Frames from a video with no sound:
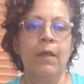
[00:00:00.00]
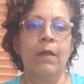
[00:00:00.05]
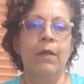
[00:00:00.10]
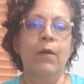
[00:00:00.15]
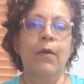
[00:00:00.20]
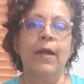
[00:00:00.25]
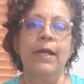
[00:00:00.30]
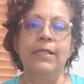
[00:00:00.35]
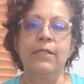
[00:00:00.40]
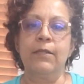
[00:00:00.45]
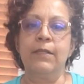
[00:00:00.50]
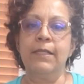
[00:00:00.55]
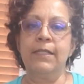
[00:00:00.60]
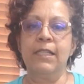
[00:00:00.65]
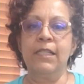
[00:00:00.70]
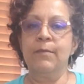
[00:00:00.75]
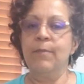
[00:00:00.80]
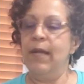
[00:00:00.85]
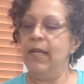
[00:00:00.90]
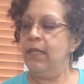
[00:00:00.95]
All right, so this
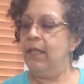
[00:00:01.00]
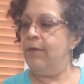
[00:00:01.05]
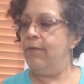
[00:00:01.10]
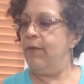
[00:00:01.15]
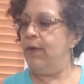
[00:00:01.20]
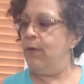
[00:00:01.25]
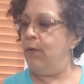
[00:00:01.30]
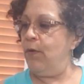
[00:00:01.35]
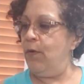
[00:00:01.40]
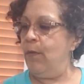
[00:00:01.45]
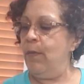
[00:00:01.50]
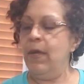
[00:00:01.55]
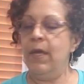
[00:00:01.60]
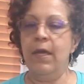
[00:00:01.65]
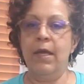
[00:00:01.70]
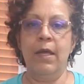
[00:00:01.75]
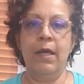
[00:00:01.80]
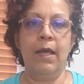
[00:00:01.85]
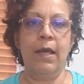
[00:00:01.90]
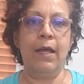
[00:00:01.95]
is my living room.
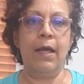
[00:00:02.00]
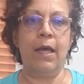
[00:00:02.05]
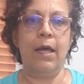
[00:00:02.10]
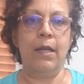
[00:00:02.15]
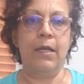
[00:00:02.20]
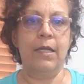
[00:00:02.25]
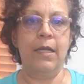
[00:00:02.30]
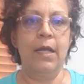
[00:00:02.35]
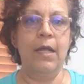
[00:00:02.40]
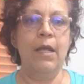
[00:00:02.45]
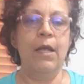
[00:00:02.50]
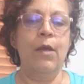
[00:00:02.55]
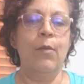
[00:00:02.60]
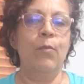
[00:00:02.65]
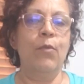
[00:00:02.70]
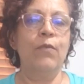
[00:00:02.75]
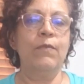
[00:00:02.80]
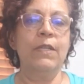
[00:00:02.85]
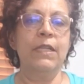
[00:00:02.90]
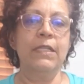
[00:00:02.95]
I got
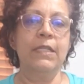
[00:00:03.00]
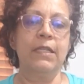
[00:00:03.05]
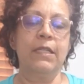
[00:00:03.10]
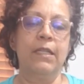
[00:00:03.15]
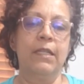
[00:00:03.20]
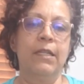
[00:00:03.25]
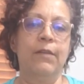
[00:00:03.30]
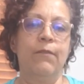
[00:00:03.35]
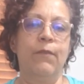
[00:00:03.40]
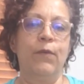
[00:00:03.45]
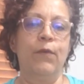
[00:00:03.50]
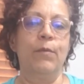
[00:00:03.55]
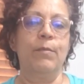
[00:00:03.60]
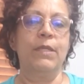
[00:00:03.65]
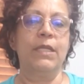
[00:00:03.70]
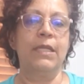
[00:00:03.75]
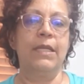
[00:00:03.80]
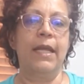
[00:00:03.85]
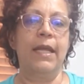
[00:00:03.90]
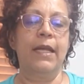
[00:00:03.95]
moved into the living room
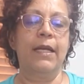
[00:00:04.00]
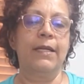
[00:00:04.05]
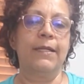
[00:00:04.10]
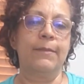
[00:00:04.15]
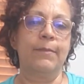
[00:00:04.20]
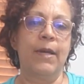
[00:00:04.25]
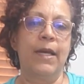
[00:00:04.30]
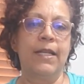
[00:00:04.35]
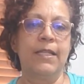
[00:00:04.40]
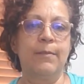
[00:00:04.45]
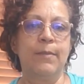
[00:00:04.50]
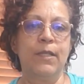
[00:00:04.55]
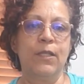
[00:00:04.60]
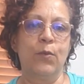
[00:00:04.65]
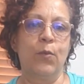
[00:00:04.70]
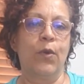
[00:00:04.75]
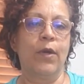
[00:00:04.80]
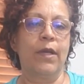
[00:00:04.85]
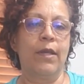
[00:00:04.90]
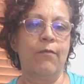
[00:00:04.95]
today because my husband's
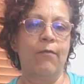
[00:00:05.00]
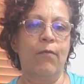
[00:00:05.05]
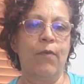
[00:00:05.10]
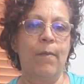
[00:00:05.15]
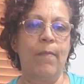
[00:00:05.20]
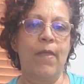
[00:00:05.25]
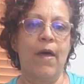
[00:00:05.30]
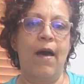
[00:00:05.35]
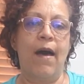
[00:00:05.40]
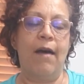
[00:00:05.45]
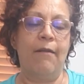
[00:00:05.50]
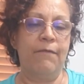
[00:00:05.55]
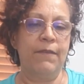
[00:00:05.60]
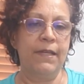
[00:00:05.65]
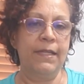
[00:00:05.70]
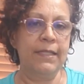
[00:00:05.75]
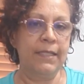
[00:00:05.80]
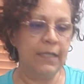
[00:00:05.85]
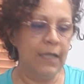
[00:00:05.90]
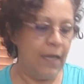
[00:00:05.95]
working from the
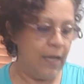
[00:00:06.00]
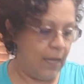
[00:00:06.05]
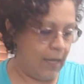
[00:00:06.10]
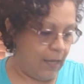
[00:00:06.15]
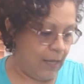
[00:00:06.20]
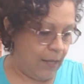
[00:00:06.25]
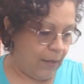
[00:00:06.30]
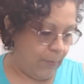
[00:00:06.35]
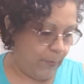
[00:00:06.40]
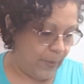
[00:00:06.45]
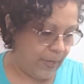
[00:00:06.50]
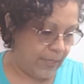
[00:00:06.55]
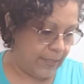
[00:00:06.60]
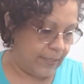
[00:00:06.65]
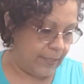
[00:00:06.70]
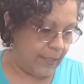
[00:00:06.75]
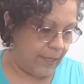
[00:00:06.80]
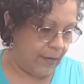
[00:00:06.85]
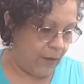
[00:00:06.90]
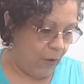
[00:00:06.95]
office, but
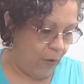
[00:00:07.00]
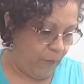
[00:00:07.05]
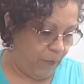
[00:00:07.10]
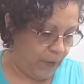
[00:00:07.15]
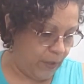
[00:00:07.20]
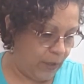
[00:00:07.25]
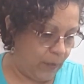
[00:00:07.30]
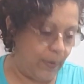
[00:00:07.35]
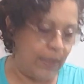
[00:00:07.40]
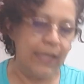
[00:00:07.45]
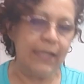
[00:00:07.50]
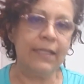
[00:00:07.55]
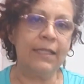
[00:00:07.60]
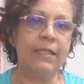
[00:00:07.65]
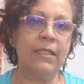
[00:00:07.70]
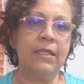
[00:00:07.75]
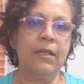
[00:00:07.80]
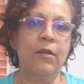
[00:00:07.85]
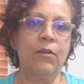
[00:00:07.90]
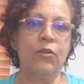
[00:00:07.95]
hopefully we can
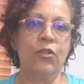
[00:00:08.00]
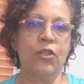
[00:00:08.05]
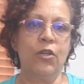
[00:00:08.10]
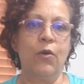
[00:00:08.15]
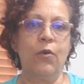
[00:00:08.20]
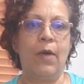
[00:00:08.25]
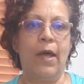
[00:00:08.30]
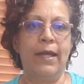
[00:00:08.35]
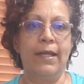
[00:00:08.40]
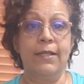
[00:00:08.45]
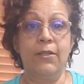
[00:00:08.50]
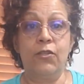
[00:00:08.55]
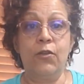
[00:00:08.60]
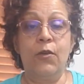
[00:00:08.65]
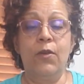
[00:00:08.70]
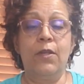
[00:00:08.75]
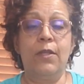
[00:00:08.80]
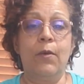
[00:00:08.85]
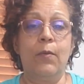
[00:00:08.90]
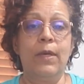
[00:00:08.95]
still I can show
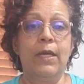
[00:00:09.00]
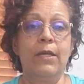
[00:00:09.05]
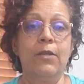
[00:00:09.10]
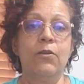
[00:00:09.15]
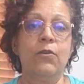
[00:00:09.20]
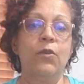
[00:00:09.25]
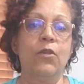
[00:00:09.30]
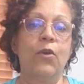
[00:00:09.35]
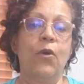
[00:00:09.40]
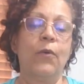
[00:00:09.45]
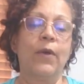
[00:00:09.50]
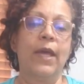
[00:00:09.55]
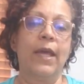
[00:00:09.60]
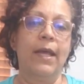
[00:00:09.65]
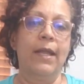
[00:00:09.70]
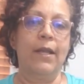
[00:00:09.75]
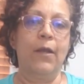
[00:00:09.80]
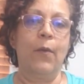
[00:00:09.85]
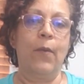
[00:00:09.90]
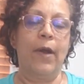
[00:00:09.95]
you that we can do yoga
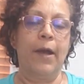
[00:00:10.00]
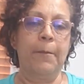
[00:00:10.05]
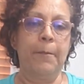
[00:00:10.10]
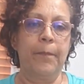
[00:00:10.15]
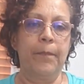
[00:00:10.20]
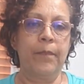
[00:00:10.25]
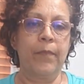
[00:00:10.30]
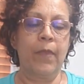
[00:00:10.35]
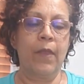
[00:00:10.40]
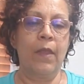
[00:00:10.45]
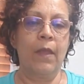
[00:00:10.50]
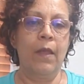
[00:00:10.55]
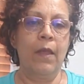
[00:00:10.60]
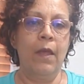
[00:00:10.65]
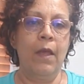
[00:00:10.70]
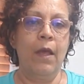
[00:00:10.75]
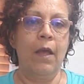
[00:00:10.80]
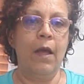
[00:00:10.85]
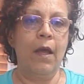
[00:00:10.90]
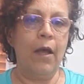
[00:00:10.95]
anywhere.
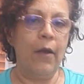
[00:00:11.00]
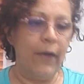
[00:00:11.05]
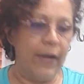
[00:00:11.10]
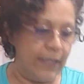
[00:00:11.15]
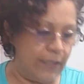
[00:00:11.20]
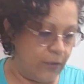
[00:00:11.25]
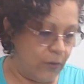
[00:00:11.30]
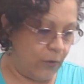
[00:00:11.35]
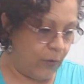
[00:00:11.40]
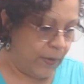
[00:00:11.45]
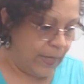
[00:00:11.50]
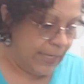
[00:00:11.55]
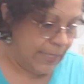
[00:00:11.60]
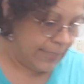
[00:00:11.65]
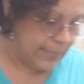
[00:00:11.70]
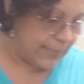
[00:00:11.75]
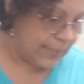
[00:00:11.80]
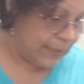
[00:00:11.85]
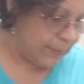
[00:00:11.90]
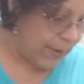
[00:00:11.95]
All right, so go ahead
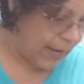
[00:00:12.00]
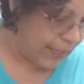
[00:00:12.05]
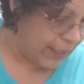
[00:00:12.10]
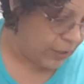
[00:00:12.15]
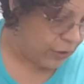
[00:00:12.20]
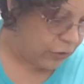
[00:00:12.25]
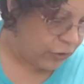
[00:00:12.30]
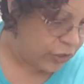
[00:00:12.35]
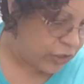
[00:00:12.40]
and sit back in your